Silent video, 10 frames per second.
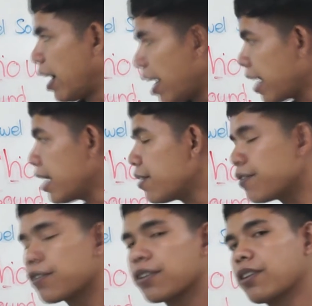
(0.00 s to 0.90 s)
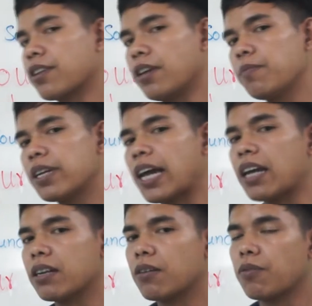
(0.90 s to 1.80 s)
it means
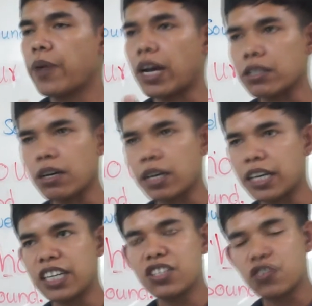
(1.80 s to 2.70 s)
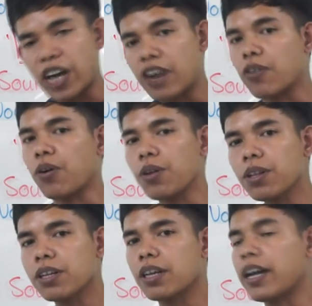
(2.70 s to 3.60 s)
that we are talking in
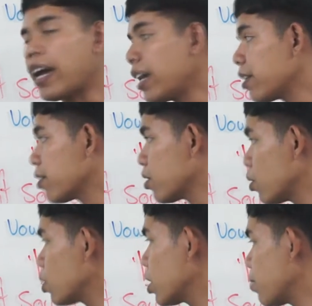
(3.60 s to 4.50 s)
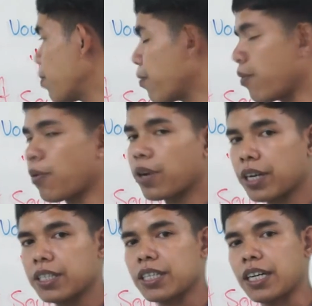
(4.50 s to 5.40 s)
general and use it before
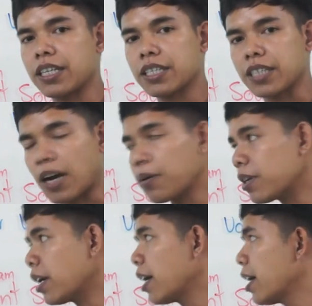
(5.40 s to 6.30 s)
consonant sound.